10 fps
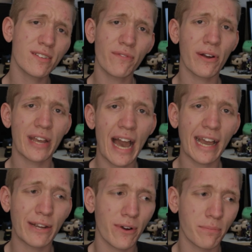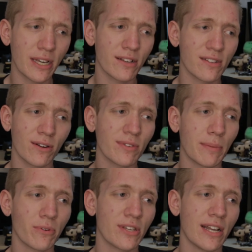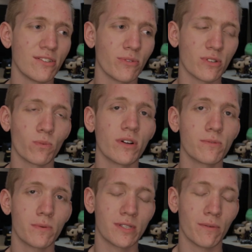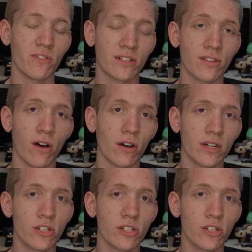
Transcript: isn't very accurate because it only pertains to his one specific song,